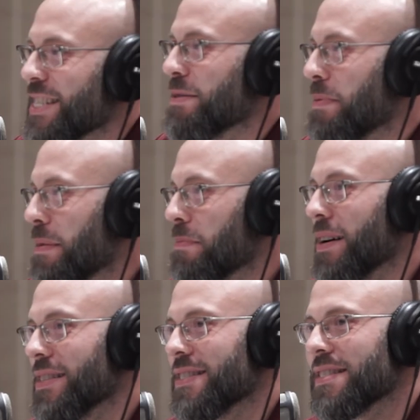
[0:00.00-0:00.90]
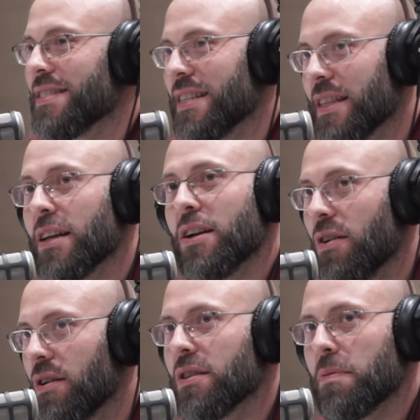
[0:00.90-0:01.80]
Spent months. Then
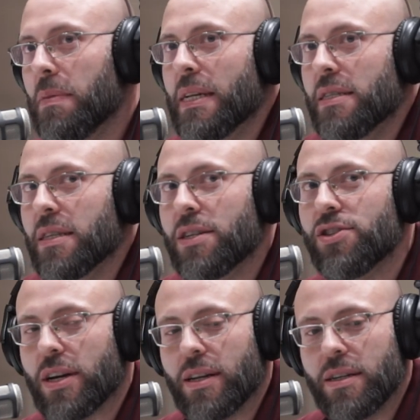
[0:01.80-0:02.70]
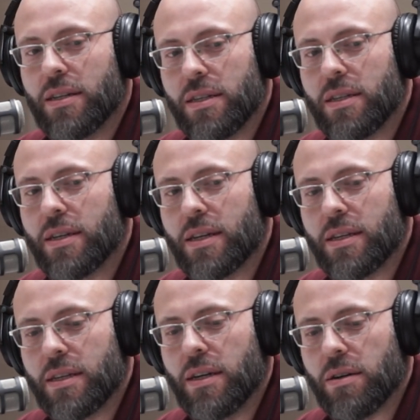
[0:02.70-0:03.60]
all the money's legit. Like,
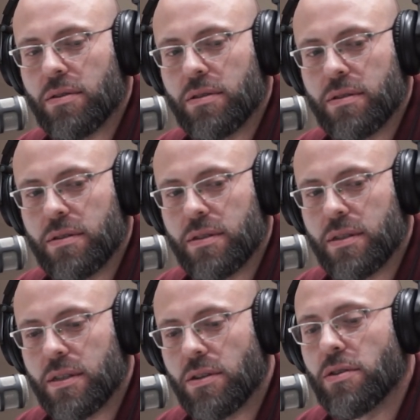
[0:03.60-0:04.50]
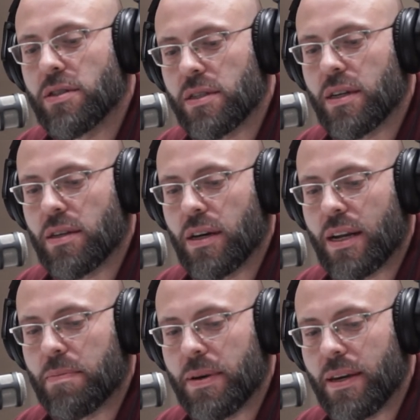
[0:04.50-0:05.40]
you got
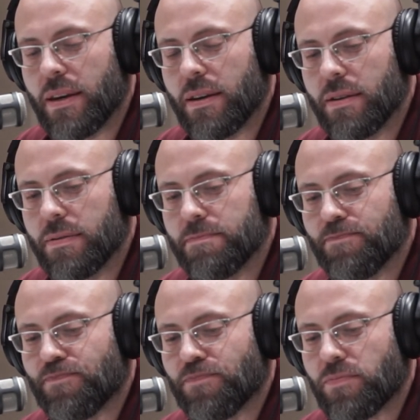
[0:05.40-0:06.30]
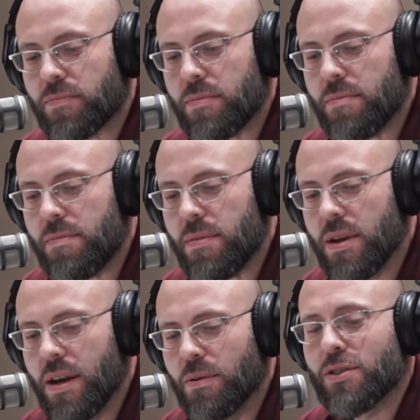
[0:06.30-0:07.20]
to be.
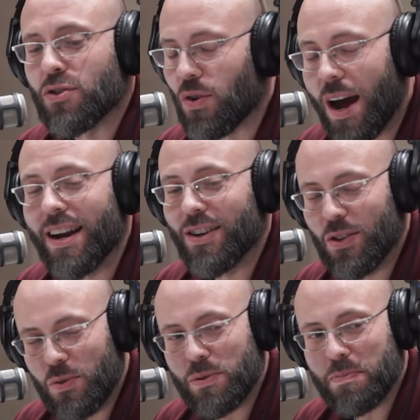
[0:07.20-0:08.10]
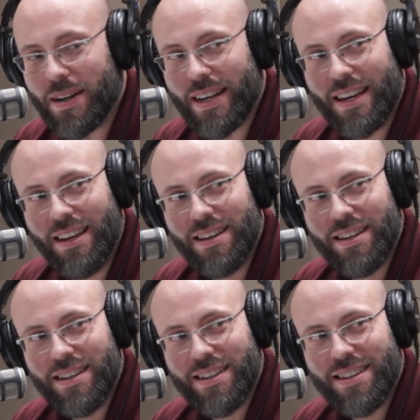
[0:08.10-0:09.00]
I wasn't trying to lose money.
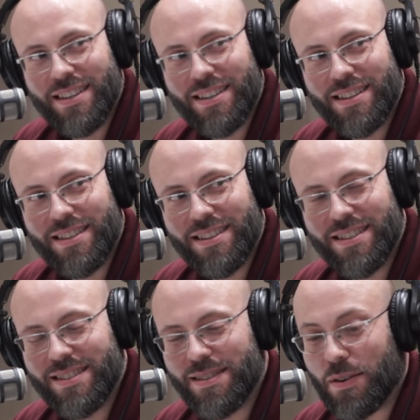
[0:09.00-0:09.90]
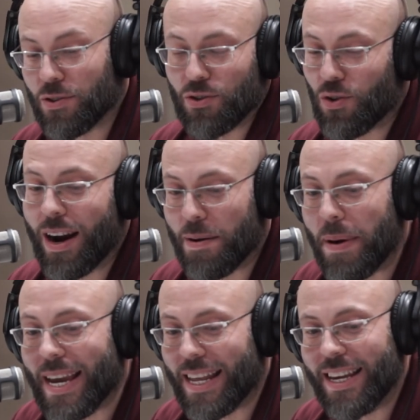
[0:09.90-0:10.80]
I wasn't trying to
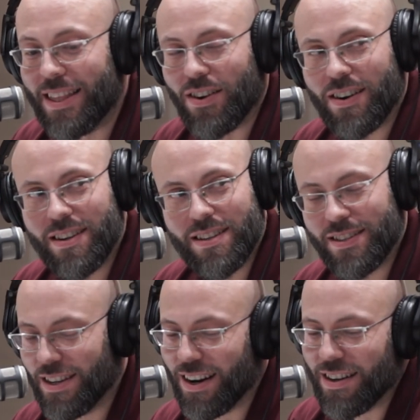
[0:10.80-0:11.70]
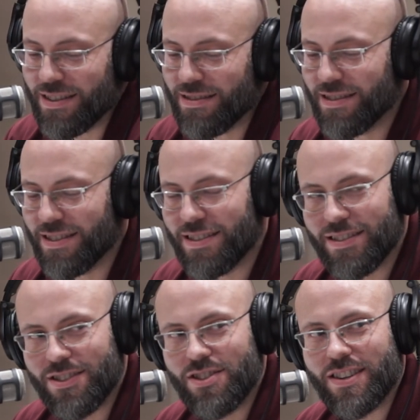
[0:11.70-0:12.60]
make it either.
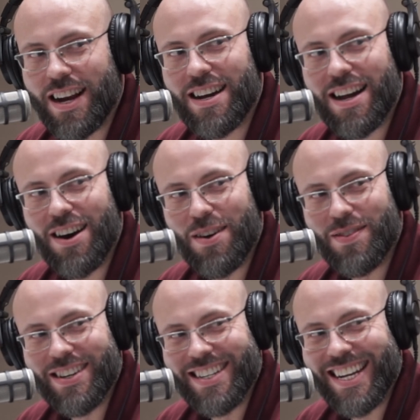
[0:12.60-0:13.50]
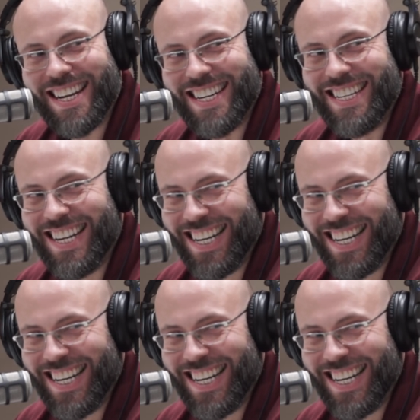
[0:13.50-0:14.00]
Shook out however it did.